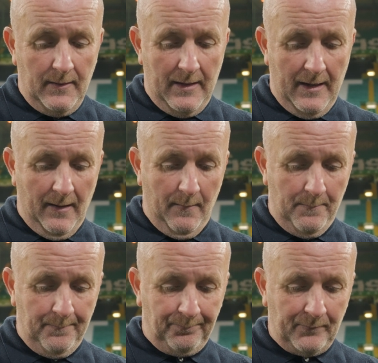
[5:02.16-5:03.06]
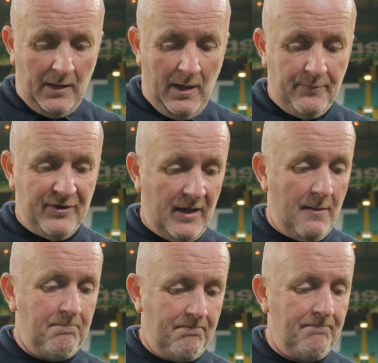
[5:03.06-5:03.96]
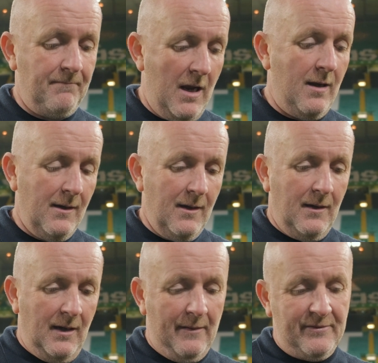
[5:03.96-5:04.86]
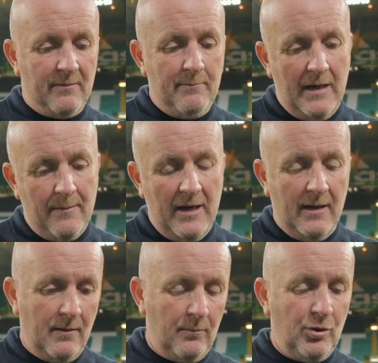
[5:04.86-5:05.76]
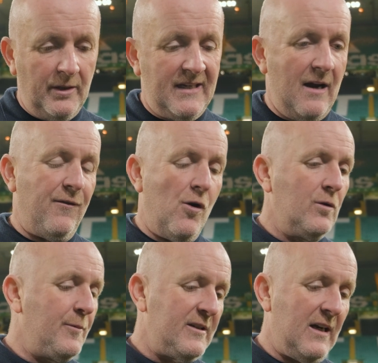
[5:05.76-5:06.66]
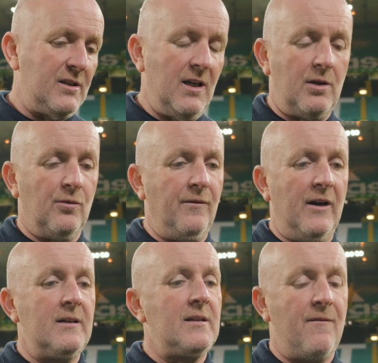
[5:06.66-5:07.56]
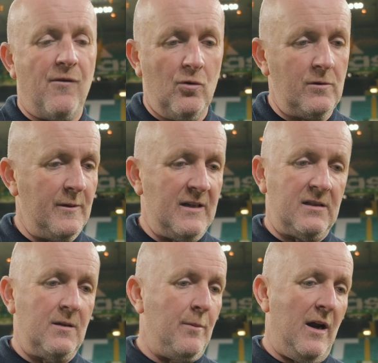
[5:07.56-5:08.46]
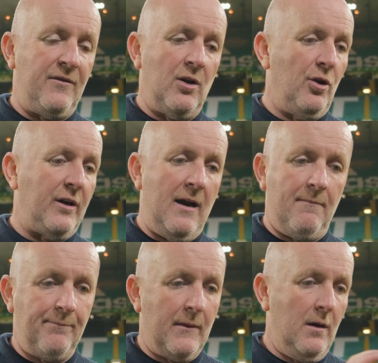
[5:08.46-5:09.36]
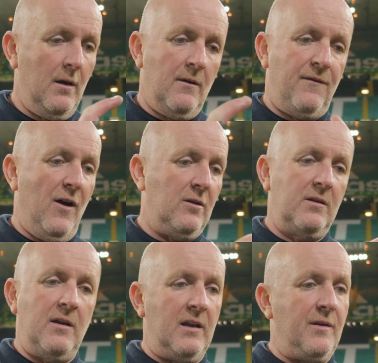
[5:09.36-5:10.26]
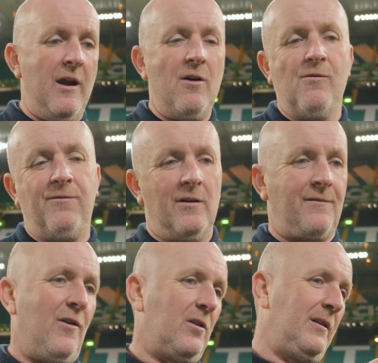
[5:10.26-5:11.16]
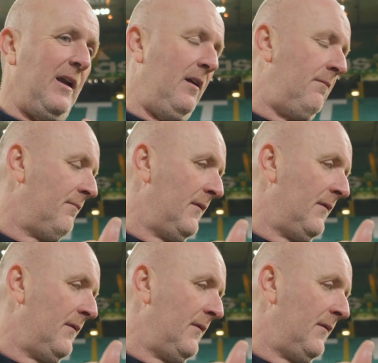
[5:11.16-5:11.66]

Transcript: Hibs are Hibs are maybe, I'm going to say a false position. I don't think it's a false position, but if you look at 3rd to 12 or 3rd to